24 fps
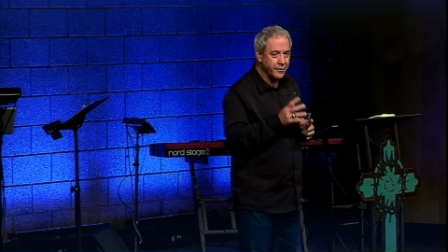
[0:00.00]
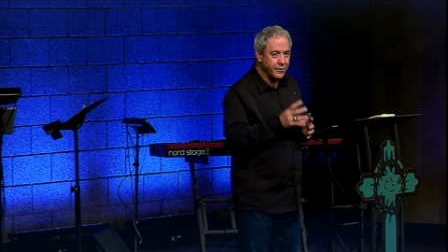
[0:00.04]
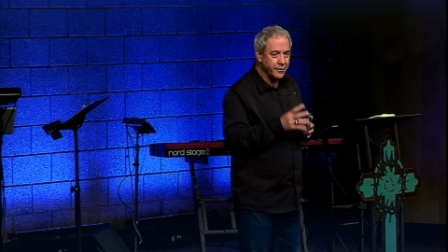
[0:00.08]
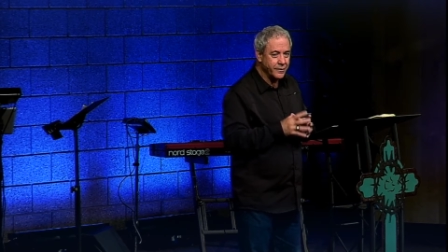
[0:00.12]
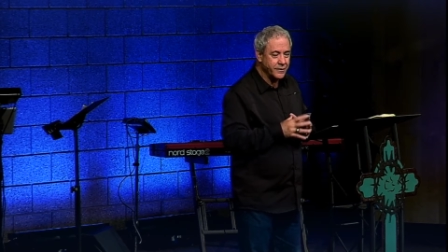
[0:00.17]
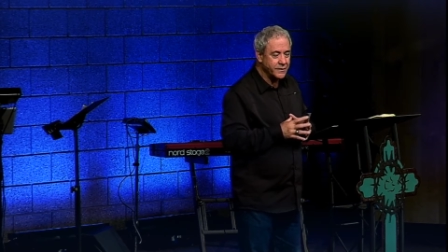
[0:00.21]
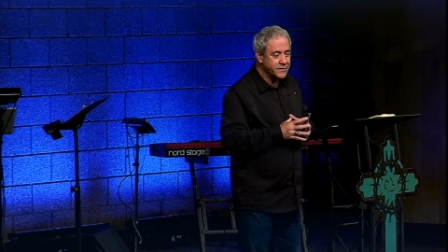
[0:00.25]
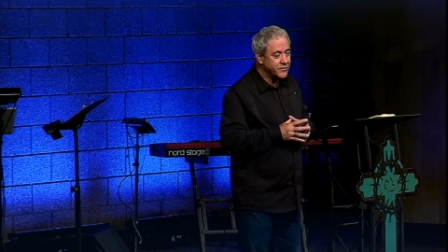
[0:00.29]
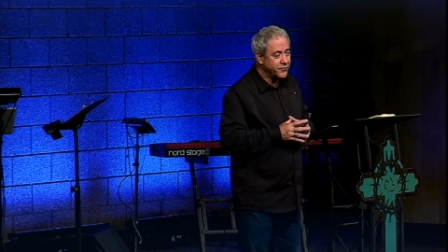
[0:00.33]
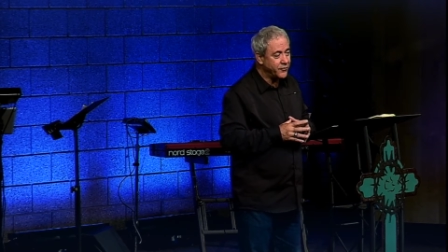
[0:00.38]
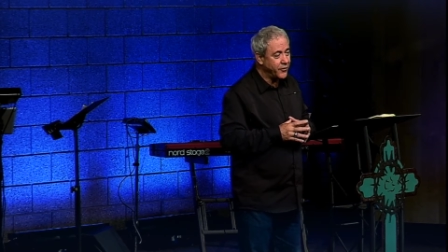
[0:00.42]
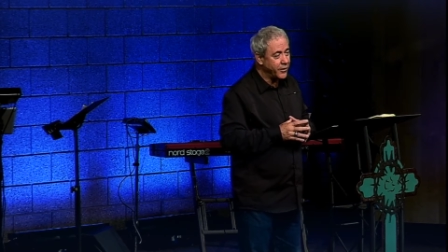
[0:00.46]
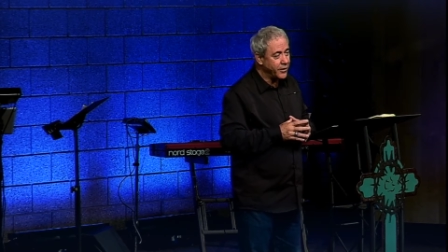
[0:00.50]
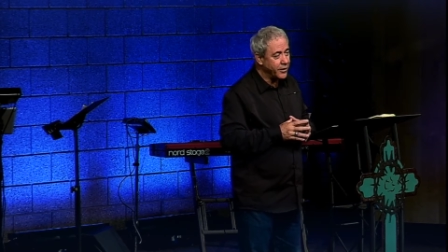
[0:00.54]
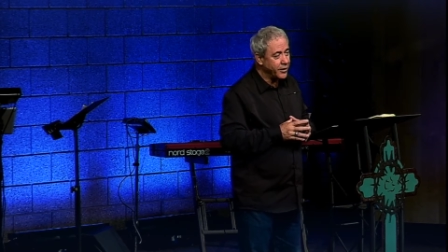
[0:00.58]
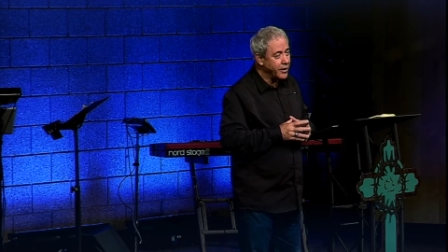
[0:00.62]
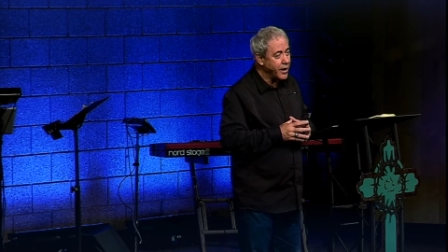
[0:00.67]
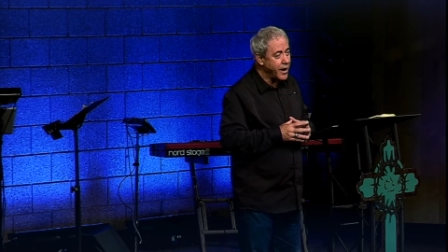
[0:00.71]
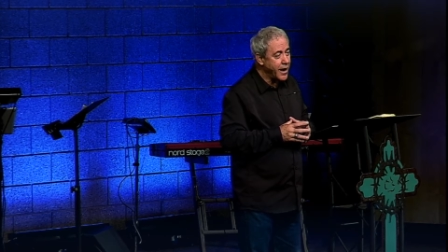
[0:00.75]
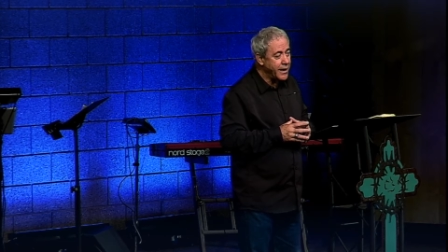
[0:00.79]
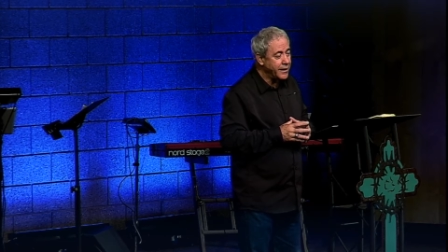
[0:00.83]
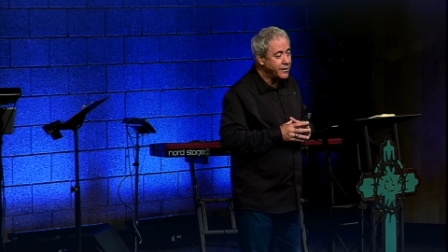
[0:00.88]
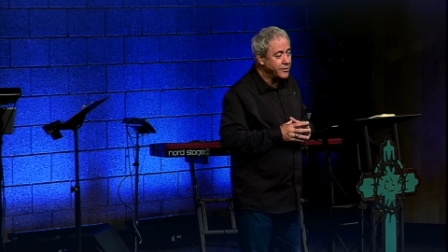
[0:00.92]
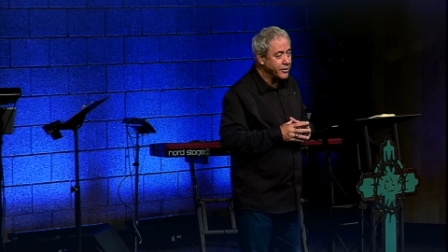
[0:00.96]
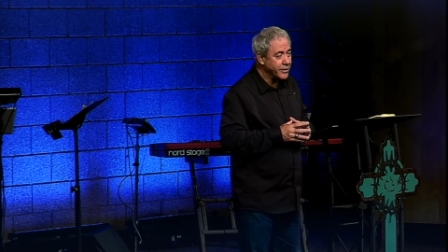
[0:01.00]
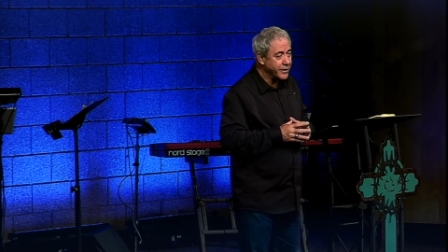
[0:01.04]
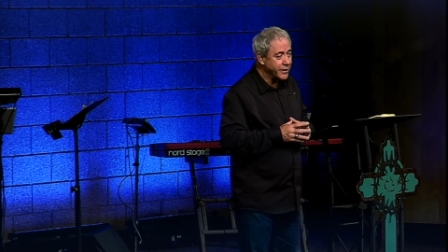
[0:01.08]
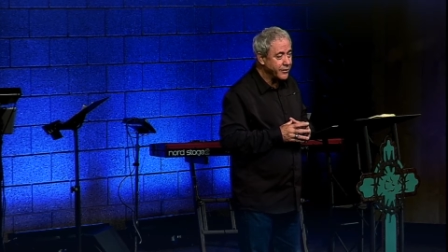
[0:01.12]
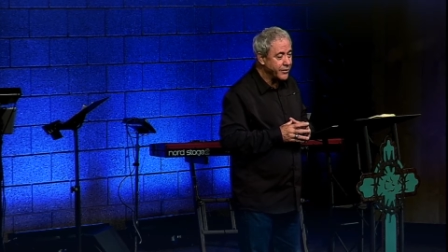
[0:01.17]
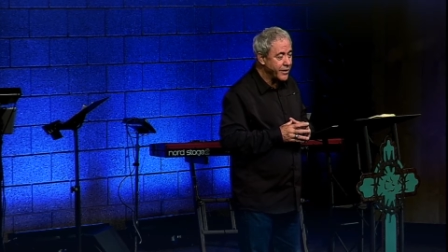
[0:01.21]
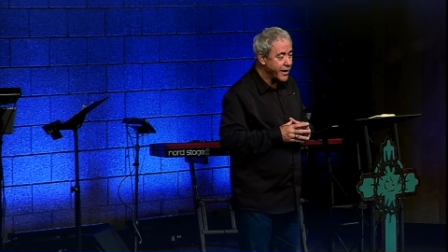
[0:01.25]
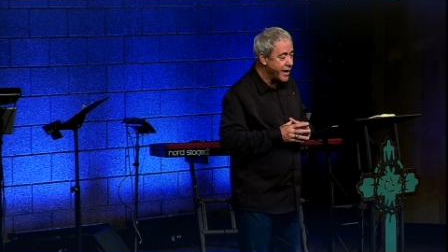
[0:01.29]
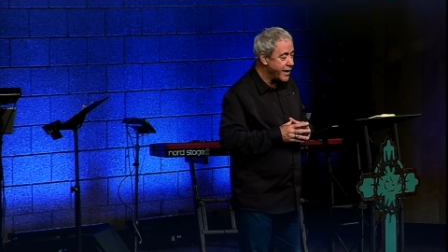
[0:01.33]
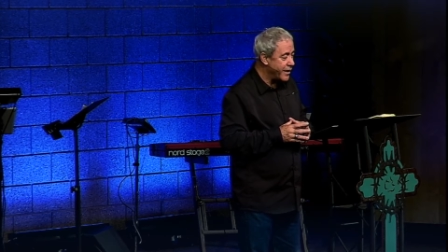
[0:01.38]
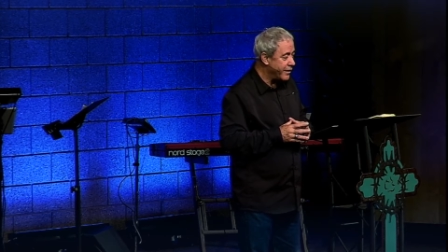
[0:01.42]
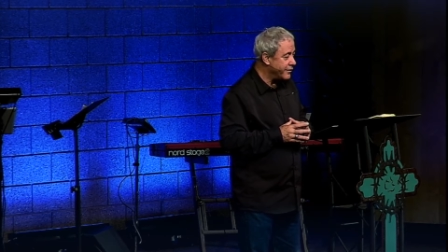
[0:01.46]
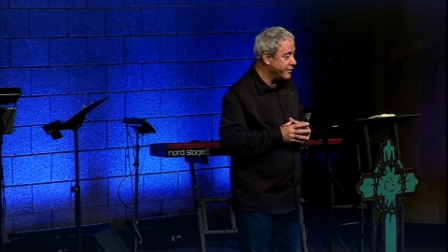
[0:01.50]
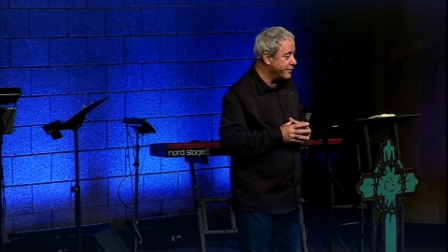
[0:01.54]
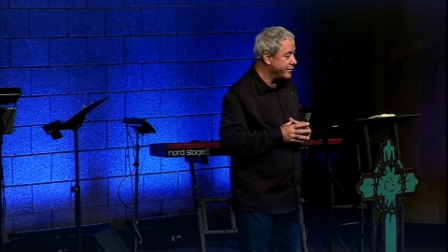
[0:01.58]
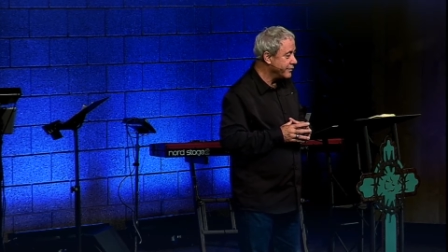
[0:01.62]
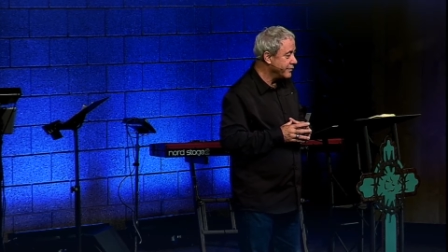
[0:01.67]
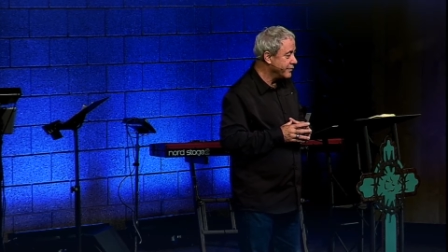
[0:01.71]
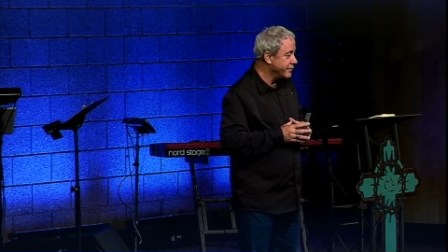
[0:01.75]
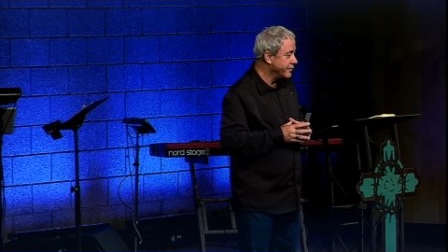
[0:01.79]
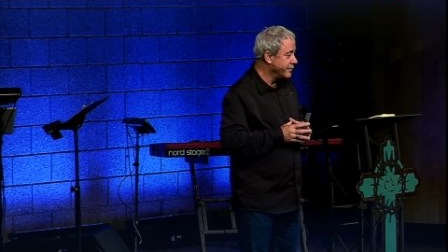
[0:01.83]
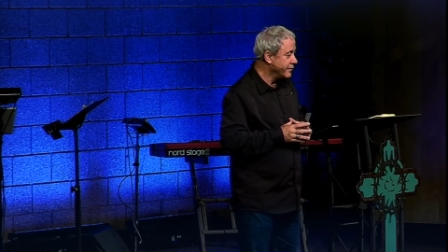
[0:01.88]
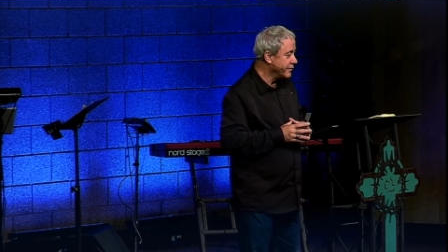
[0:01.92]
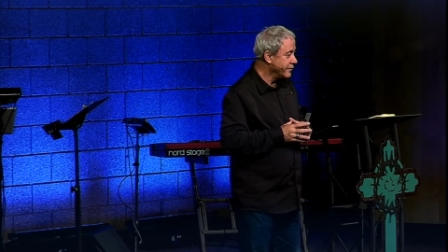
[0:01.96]
it's very likely that
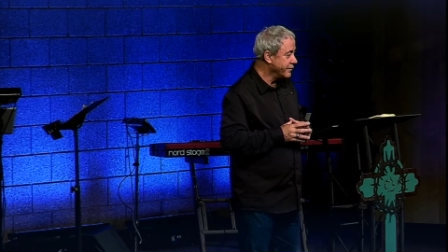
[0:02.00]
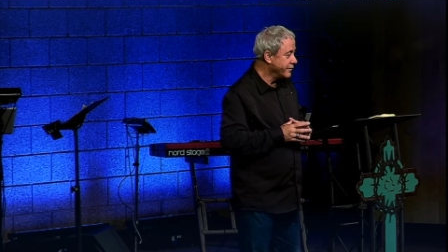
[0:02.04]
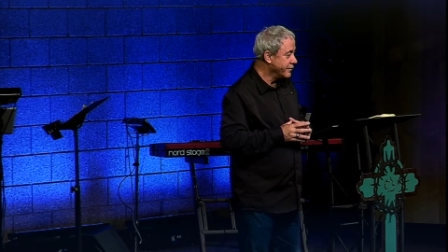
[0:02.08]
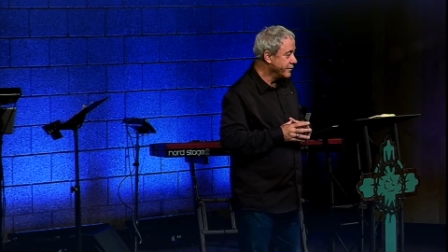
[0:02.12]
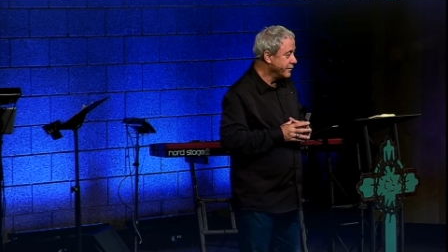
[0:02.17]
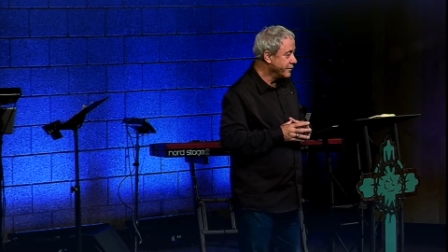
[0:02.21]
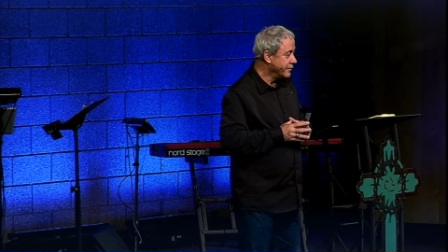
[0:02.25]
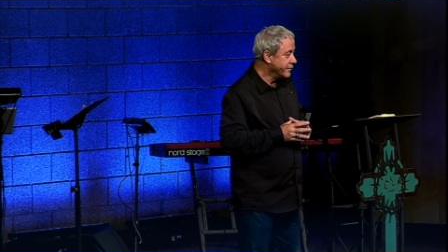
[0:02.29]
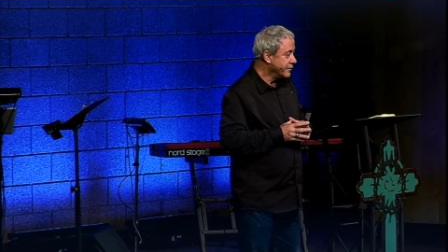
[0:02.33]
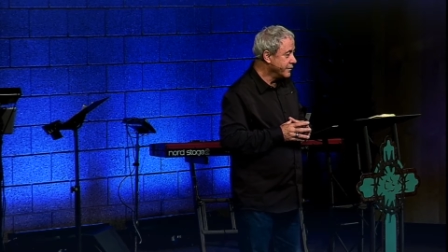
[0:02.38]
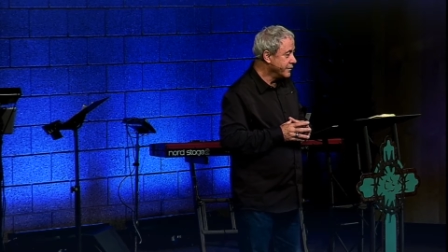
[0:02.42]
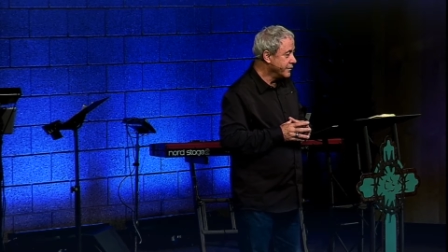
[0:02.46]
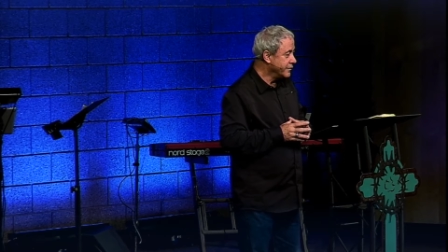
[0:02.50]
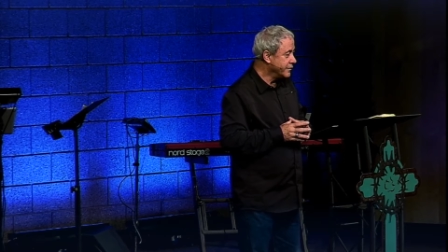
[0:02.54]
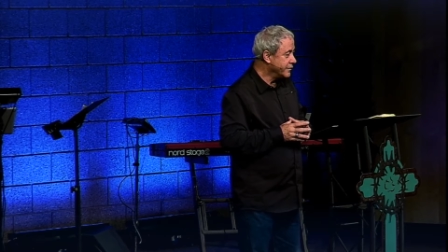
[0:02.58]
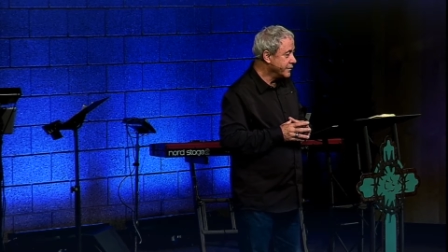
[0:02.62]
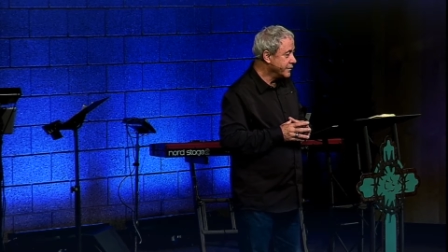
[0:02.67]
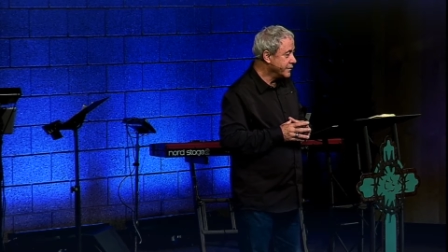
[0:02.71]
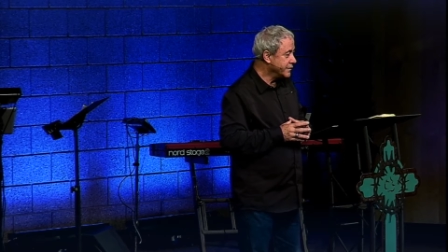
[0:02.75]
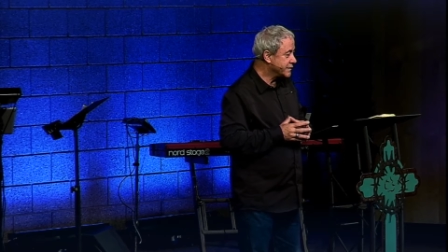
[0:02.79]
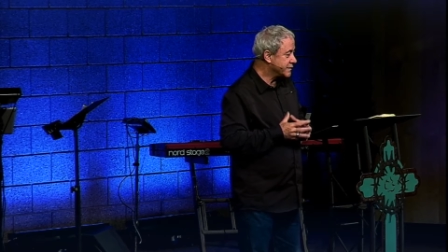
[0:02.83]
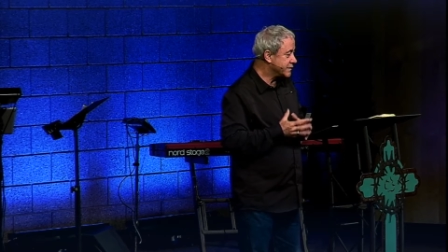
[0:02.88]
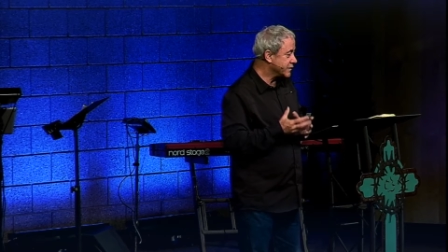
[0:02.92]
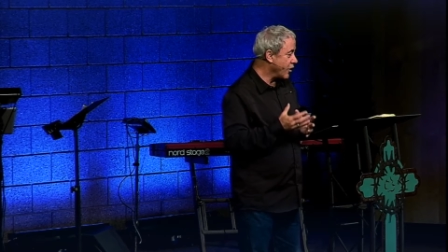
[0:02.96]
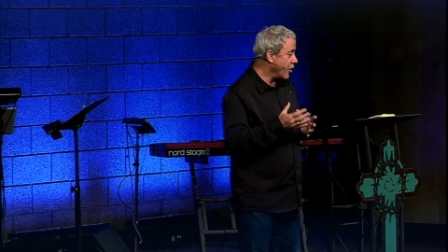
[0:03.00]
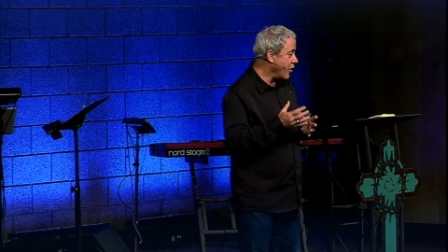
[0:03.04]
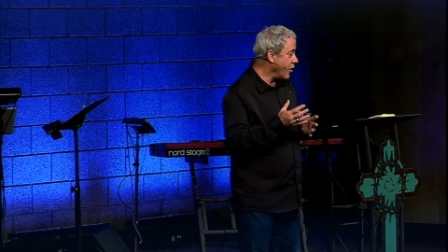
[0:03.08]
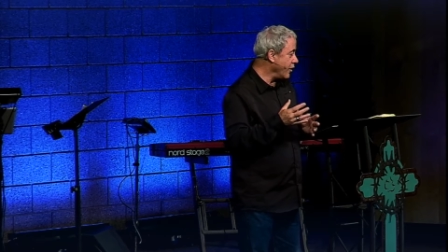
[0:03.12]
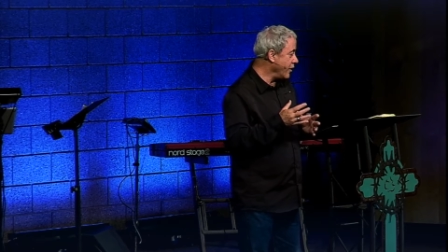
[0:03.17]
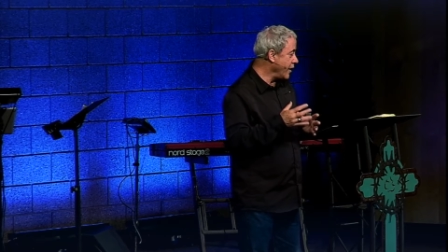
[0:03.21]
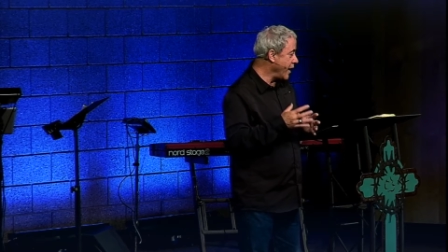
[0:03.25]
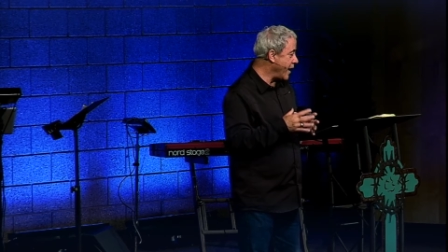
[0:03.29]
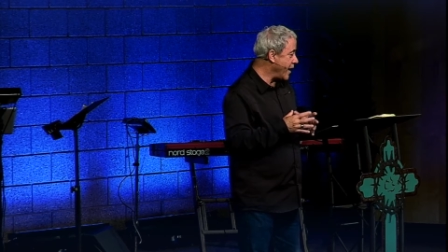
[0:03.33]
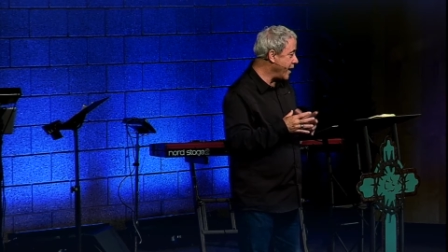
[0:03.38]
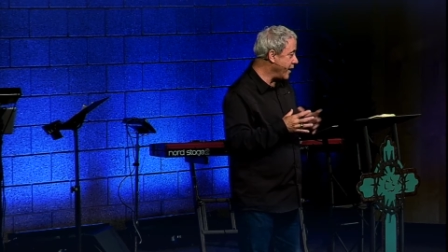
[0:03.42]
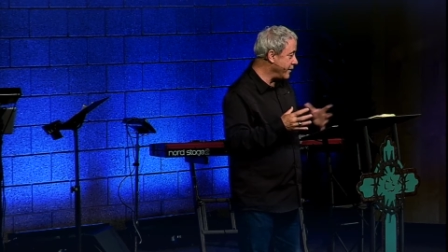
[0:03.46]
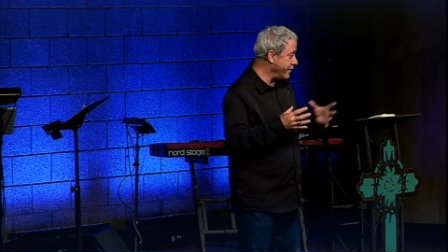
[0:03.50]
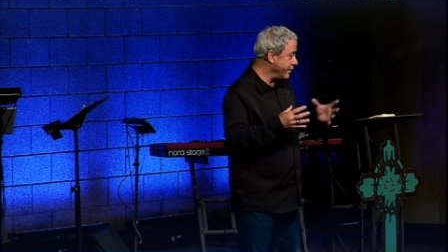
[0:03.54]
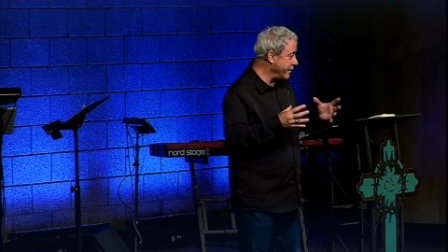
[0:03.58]
Saul had